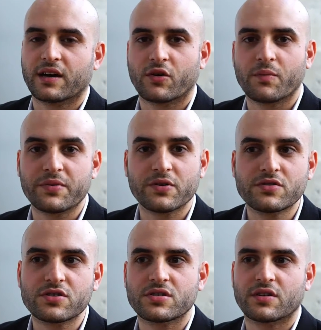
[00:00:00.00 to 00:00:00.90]

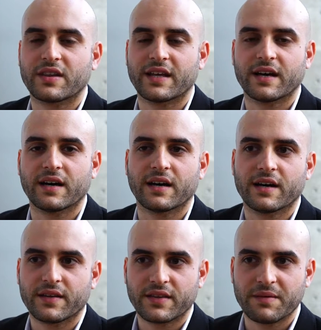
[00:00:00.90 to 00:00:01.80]
computes
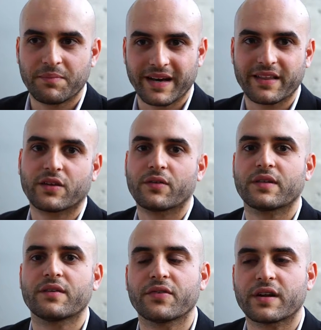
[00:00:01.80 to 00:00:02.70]
the path of
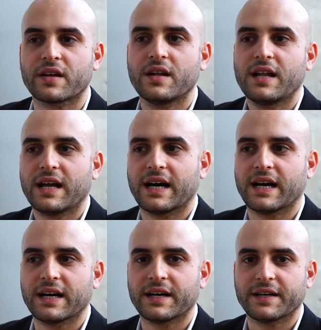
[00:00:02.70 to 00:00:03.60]
the different
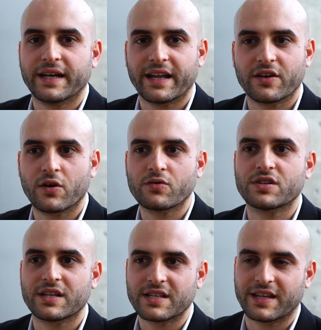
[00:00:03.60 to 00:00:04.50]
end
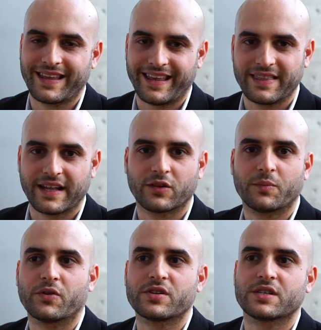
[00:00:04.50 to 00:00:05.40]
nodes in that
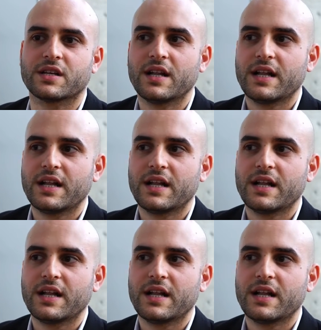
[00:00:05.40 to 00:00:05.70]
topology.